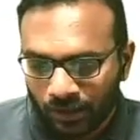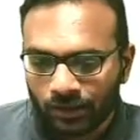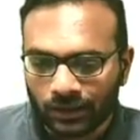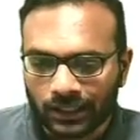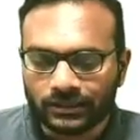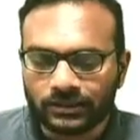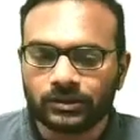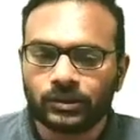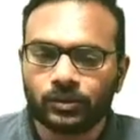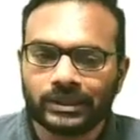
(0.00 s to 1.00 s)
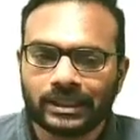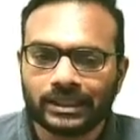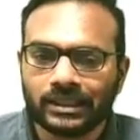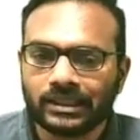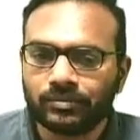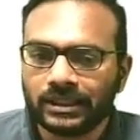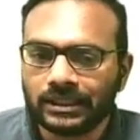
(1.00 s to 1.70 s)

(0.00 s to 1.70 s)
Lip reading: All right. So with that, let me